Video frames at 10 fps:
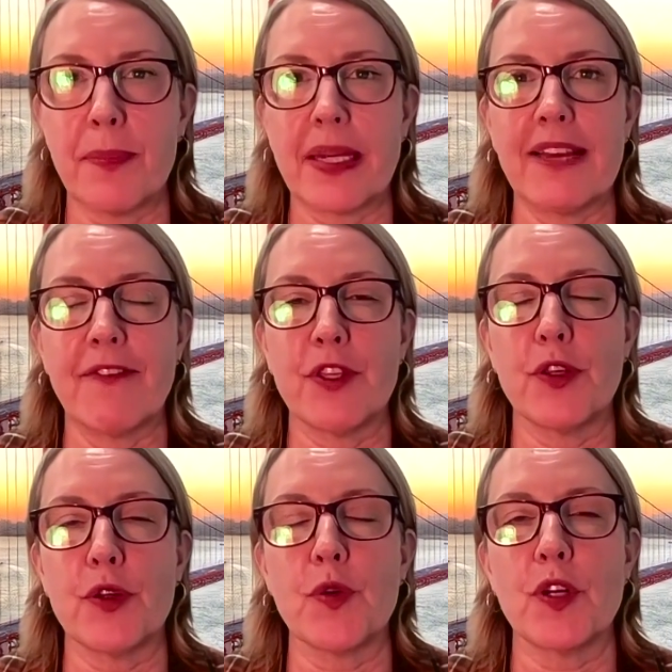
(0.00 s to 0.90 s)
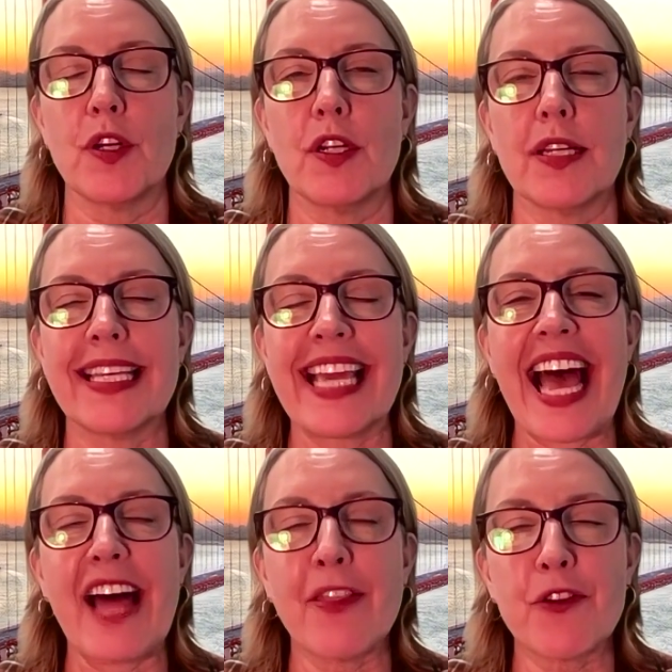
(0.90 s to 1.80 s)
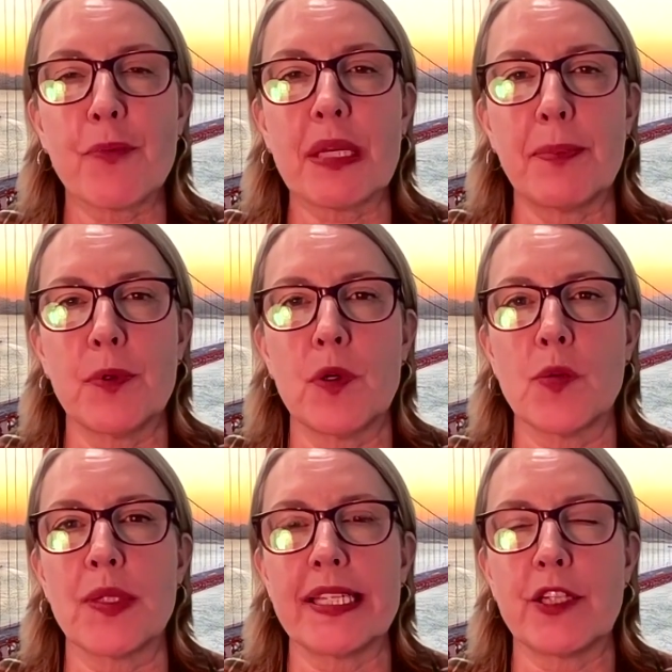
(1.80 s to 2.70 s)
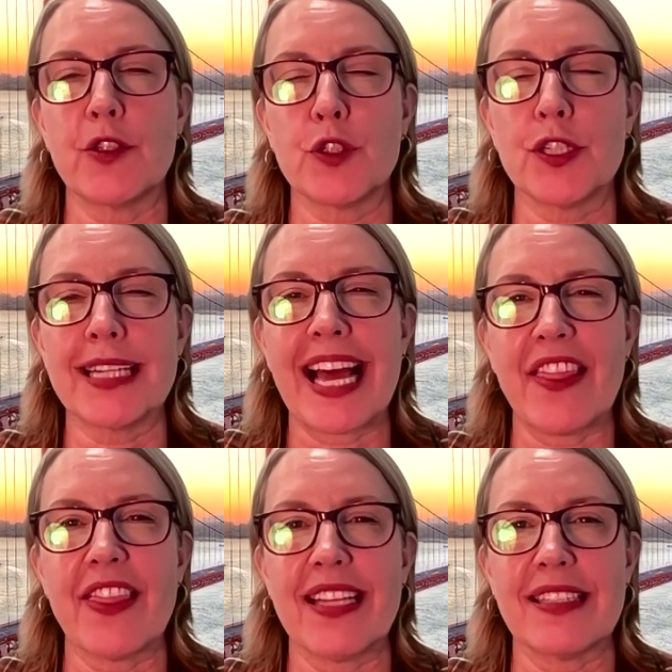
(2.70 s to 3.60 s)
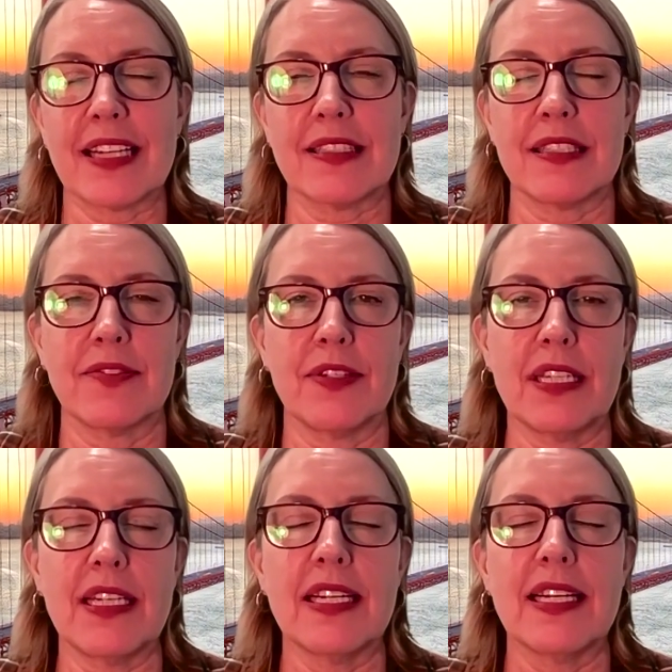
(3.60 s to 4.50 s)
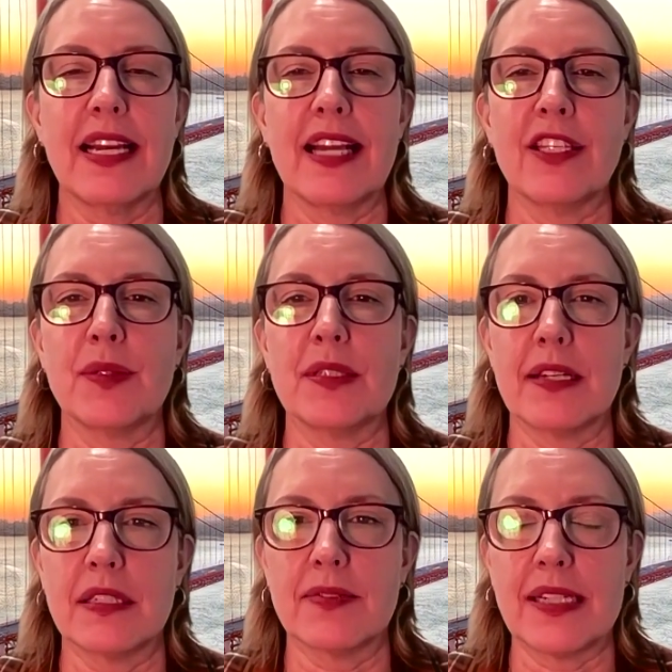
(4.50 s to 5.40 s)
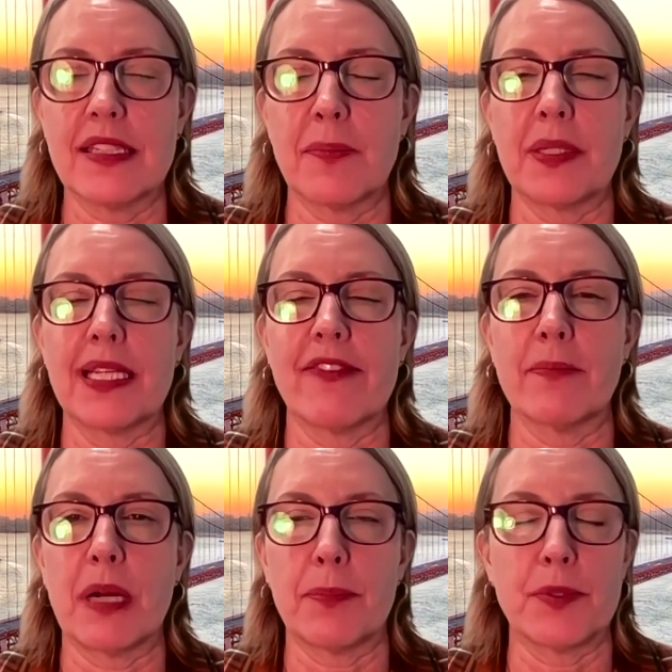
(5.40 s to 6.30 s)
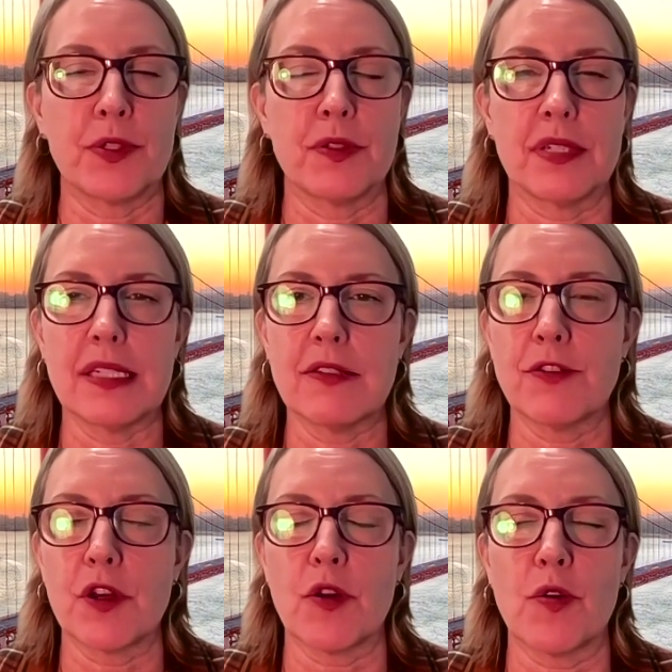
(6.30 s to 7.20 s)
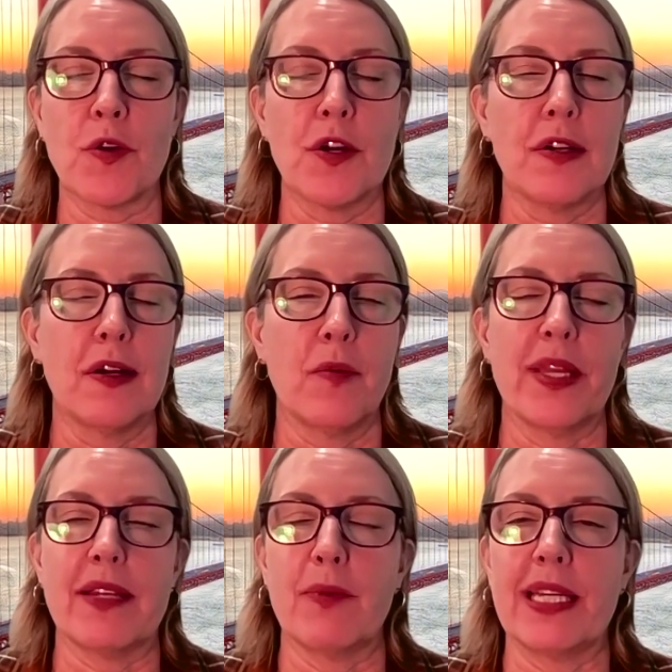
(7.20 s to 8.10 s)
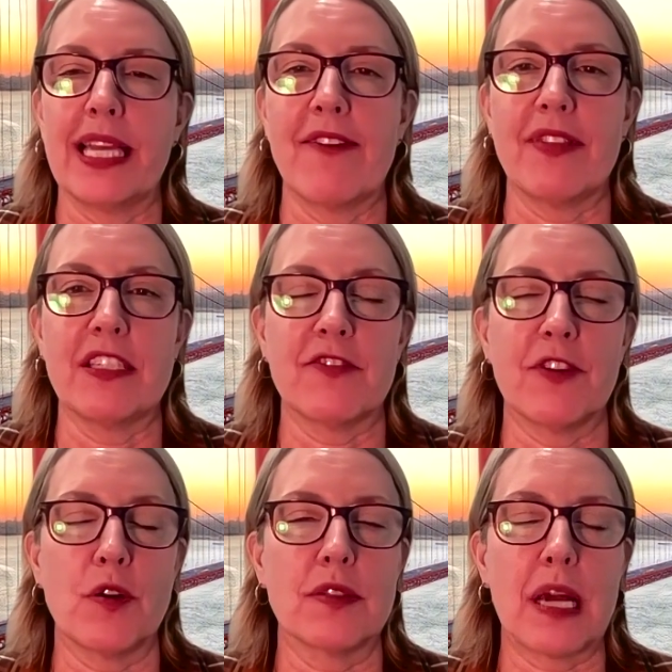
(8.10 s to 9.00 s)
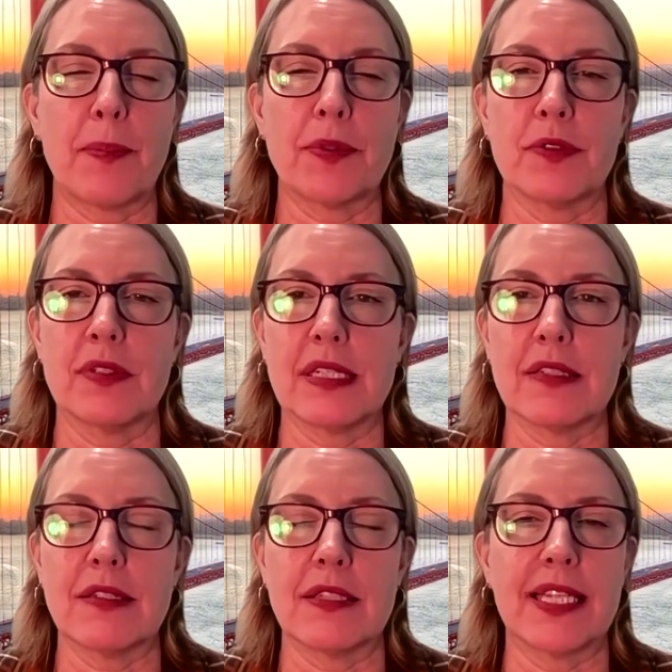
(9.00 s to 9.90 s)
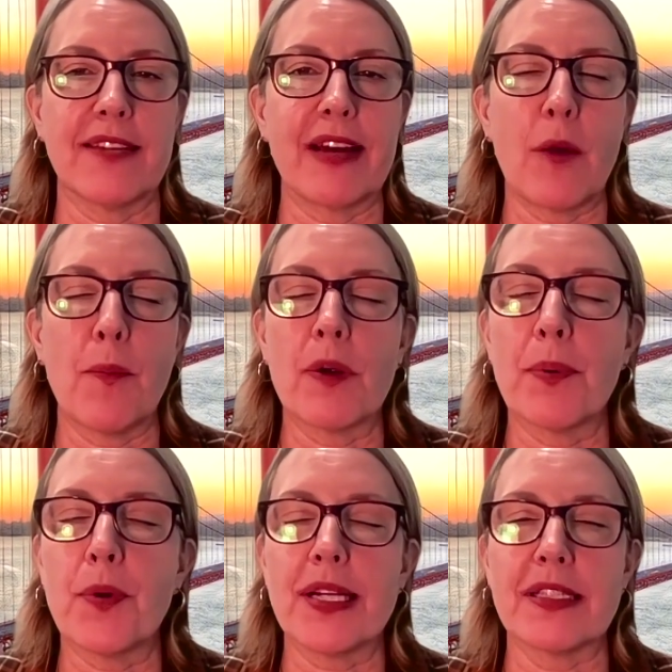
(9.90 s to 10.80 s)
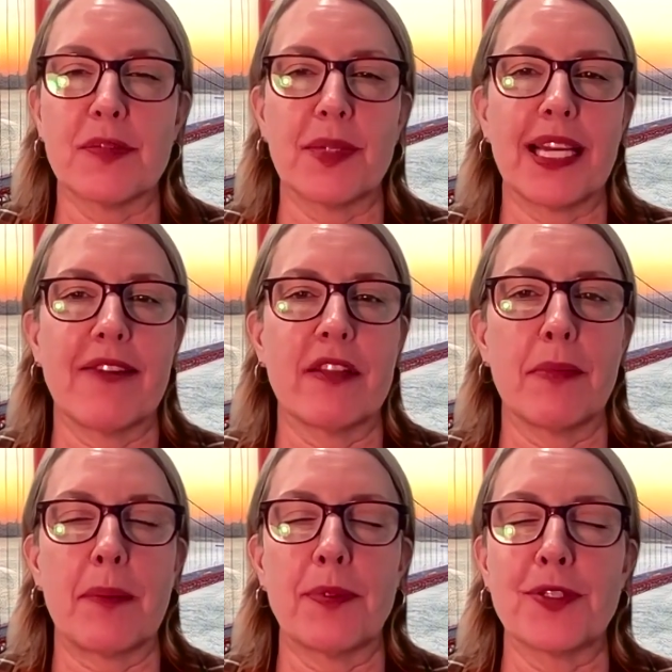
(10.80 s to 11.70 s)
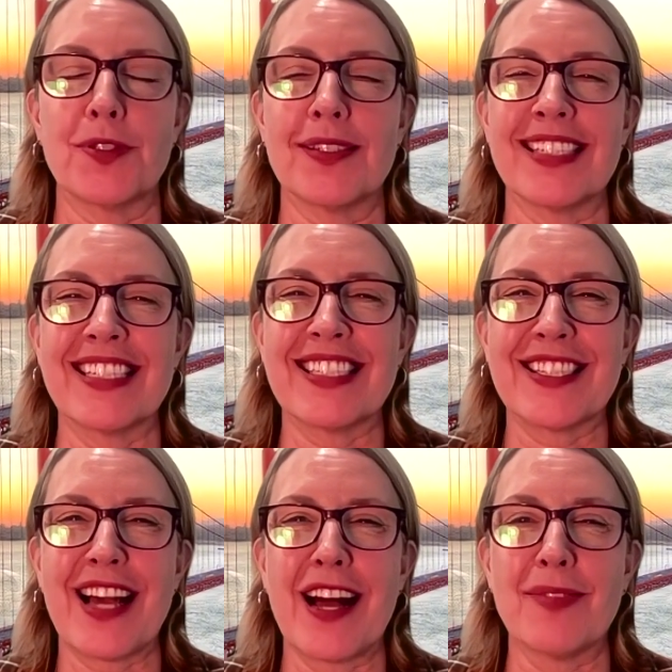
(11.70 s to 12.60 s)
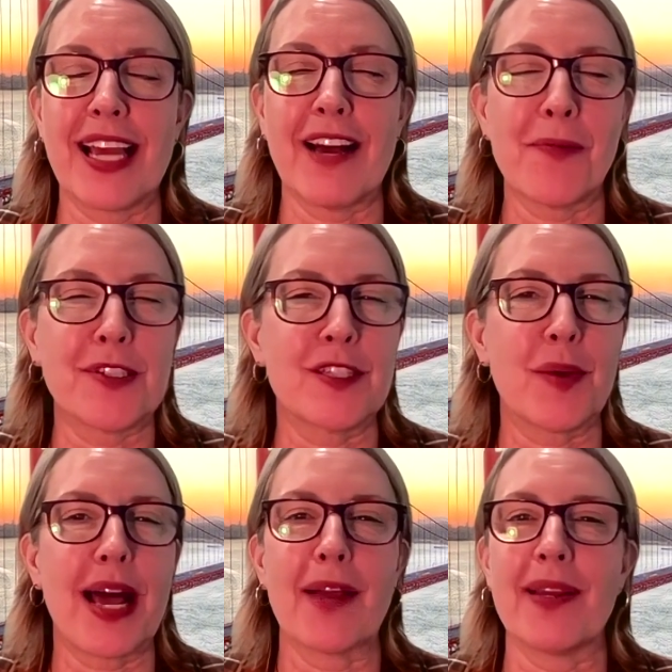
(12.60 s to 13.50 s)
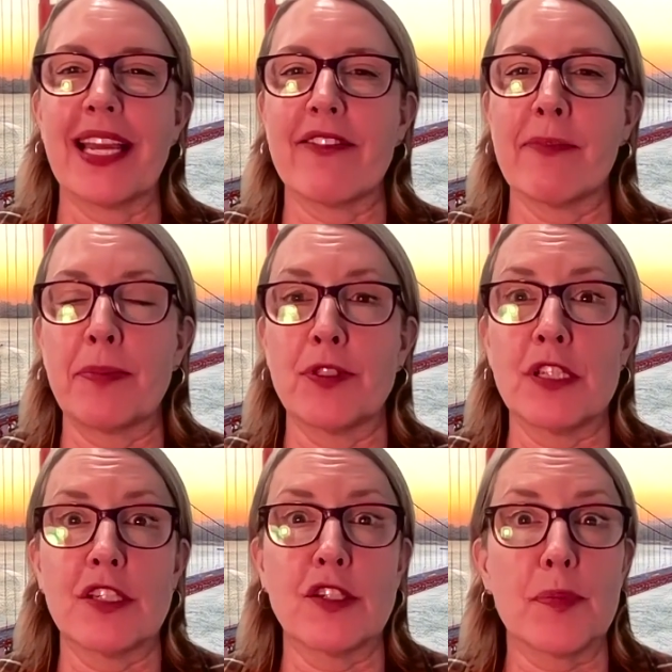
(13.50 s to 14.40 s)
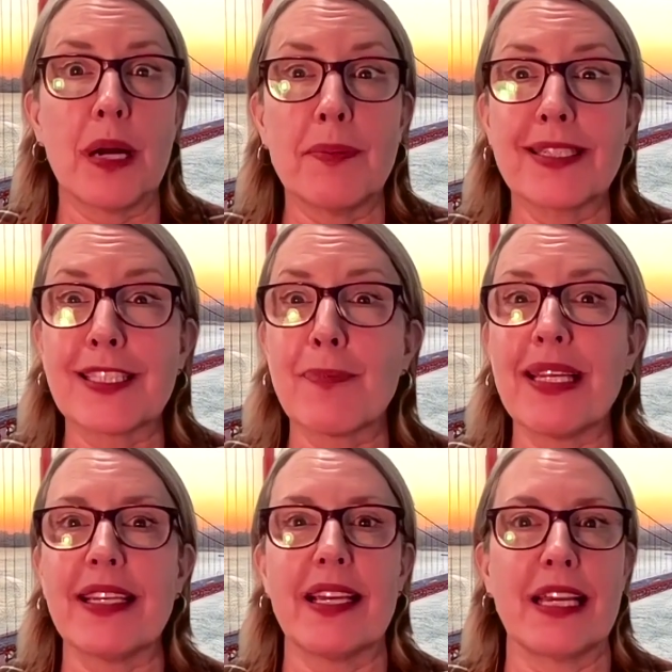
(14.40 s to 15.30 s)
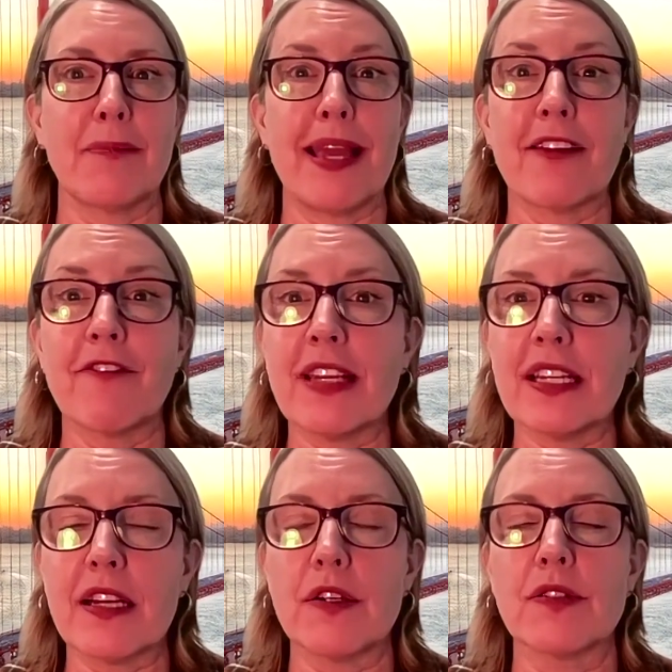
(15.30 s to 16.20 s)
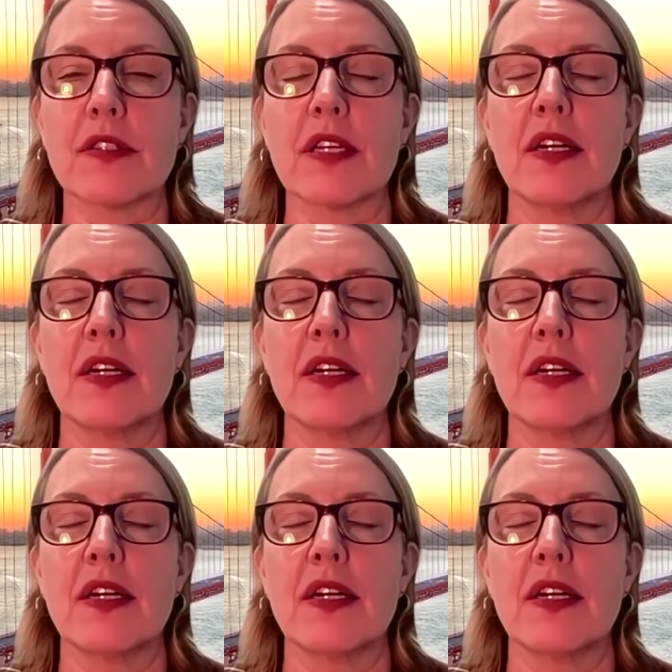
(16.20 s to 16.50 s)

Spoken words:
But if you gather the people who are really good at this activity and you incentivize them and give them opportunities. So we gave these folks opportunities to give out more points. We gave them opportunities to have more swag. We gave them opportunities to do public speaking and make videos.